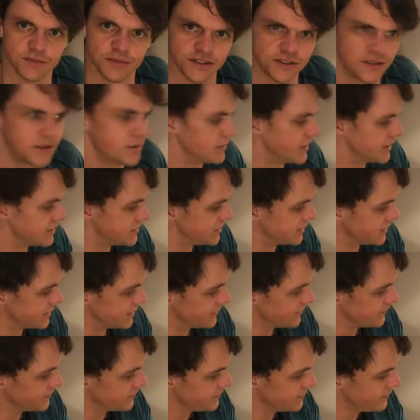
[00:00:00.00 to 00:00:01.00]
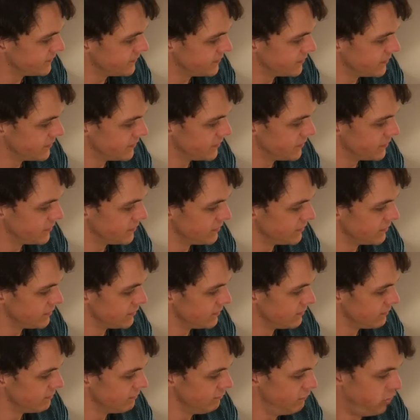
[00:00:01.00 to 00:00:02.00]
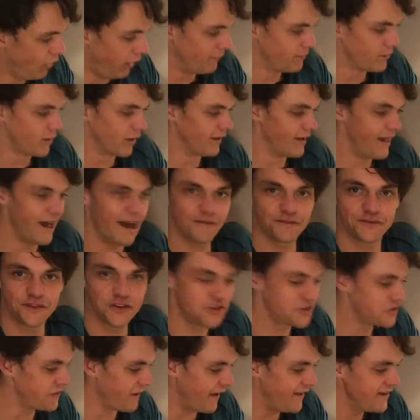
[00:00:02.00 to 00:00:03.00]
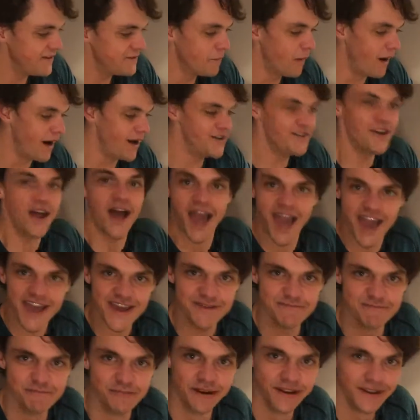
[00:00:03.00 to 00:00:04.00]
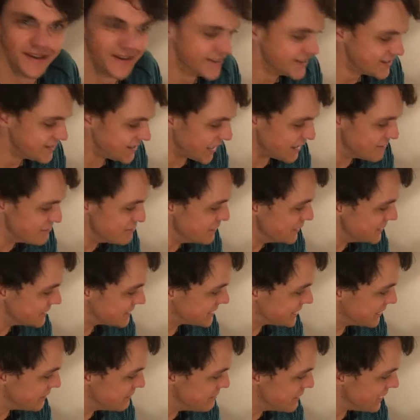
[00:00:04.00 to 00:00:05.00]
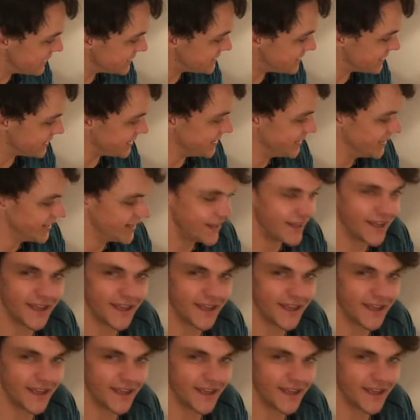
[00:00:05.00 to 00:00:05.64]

Mr. Messy. I'm going to have to change my name, said Mr. Messy.